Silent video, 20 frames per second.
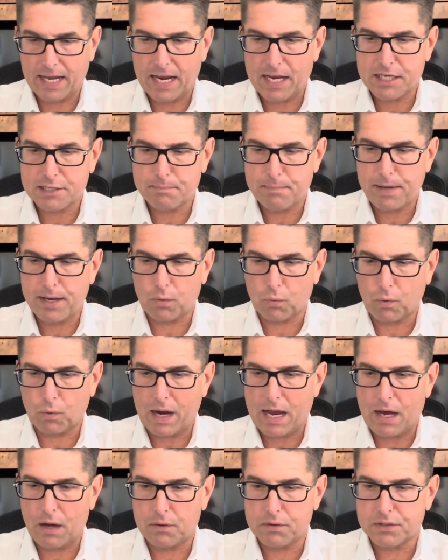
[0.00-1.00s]
and it's been
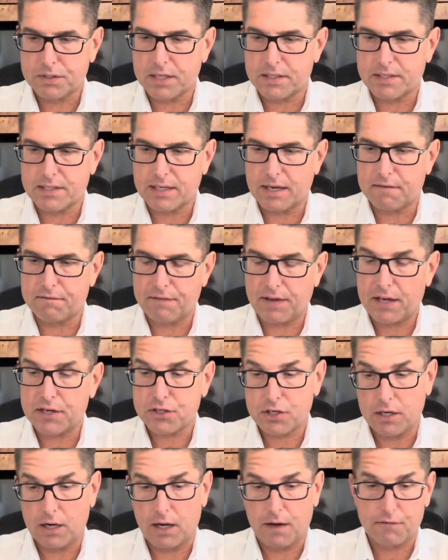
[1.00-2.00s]
around since the
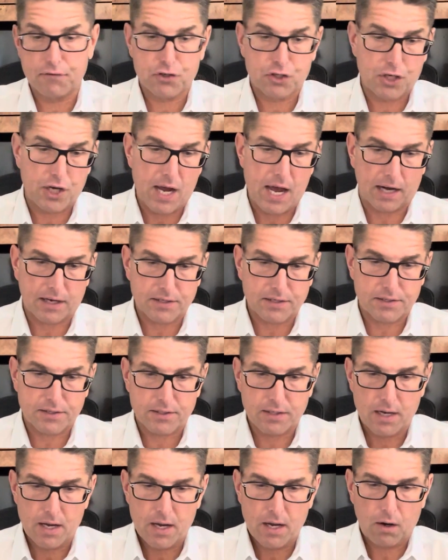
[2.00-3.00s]
invention of checks.